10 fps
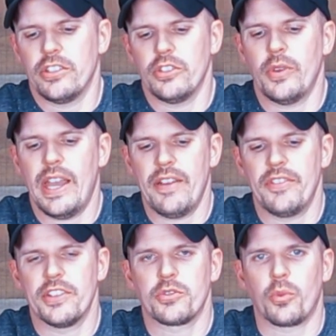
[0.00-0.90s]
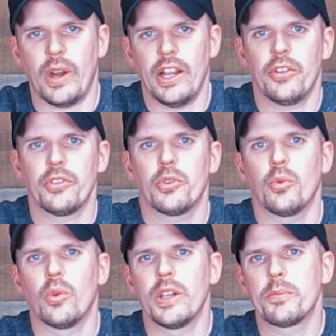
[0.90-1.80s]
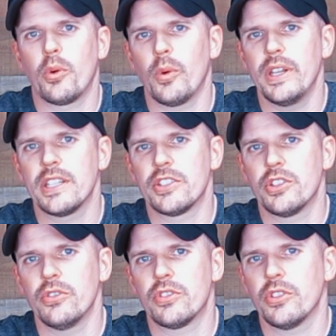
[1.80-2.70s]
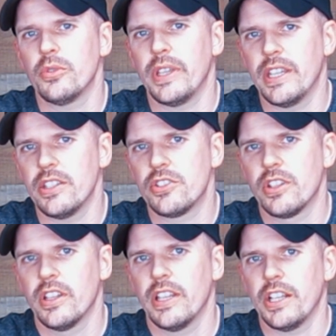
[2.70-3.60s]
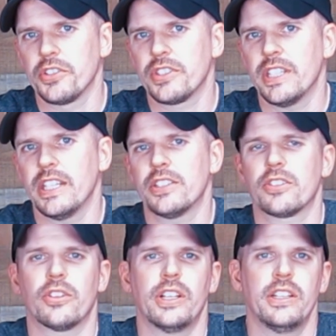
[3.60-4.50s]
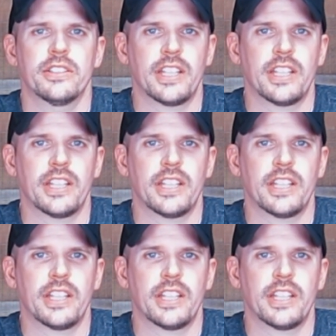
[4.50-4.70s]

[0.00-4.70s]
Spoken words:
You have this round 1.22 inch LCD screen.